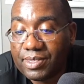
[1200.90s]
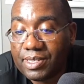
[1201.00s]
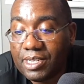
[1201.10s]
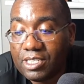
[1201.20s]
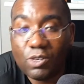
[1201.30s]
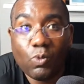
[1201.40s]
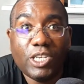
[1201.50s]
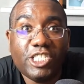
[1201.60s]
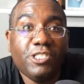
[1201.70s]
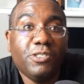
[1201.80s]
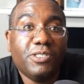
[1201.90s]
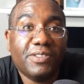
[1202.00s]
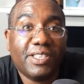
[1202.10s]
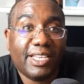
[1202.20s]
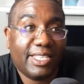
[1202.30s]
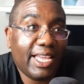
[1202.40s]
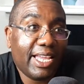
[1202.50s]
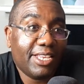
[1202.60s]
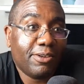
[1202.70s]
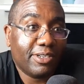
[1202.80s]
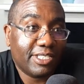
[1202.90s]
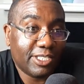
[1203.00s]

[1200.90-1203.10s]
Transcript: So once you do something like that, you're